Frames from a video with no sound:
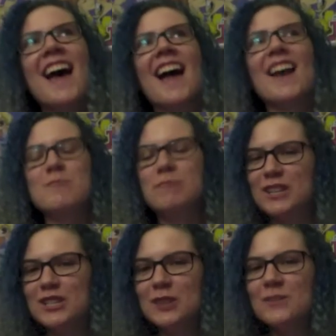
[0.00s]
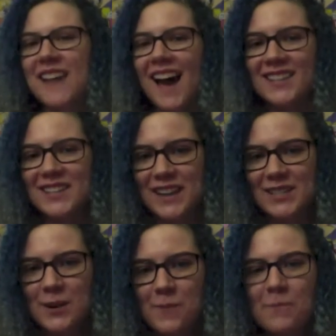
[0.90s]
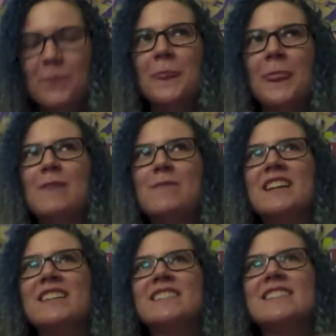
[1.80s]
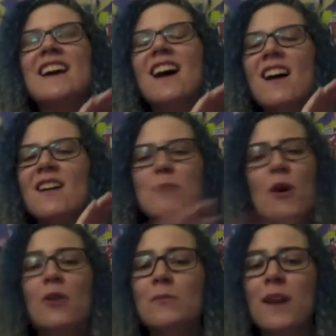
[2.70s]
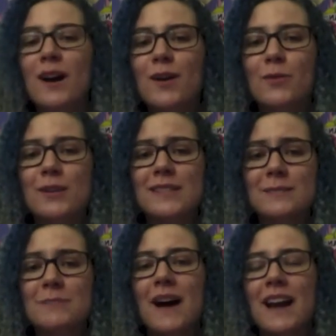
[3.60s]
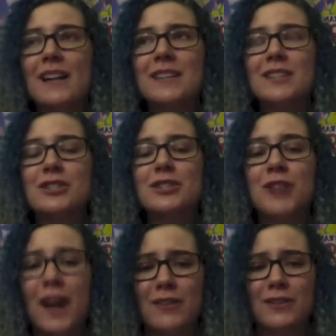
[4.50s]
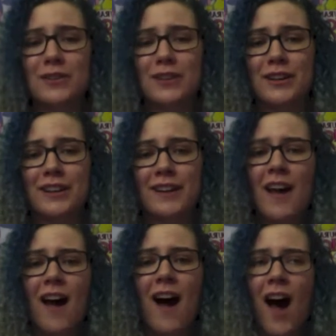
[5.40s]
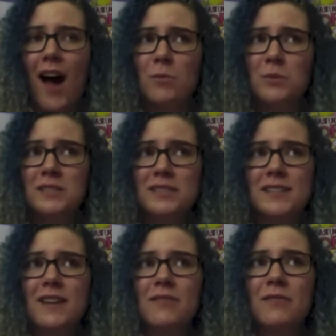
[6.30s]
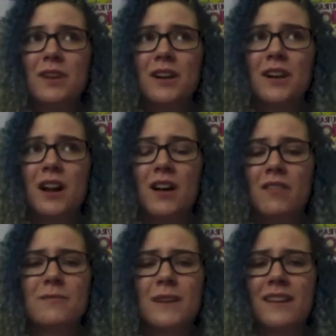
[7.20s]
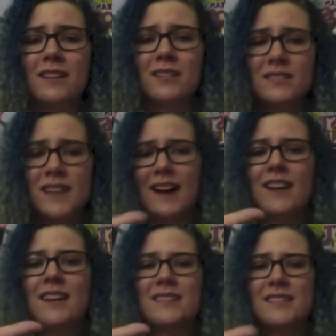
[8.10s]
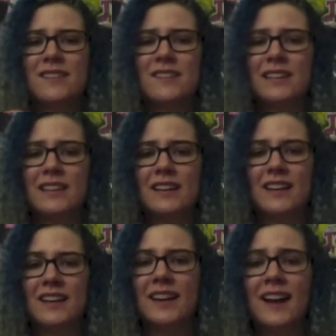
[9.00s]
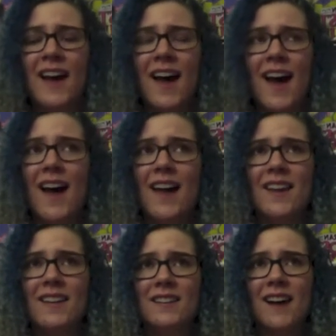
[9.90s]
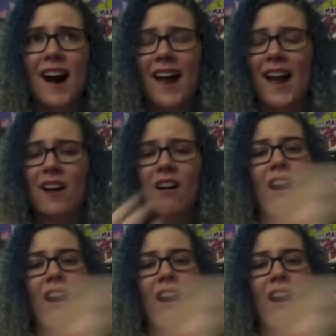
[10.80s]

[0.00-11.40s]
And I'm pretty sure it was Ash Ketchum because Pokemon was my childhood. I would sit in front of my little tiny TV thing and I had